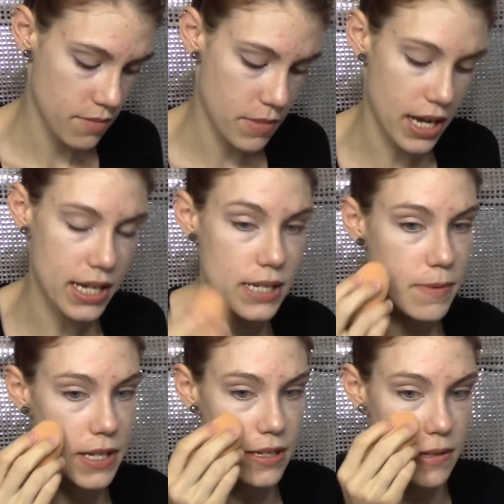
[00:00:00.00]
My
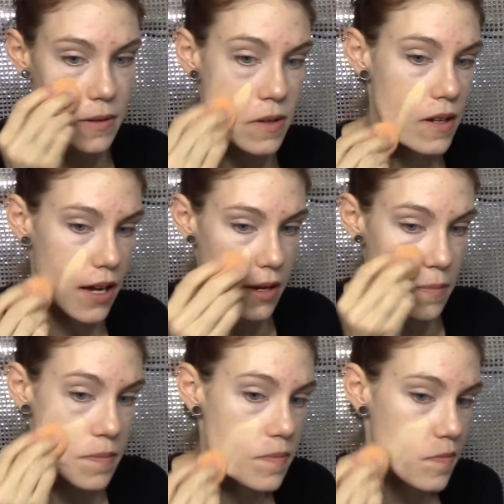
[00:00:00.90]
husband, I've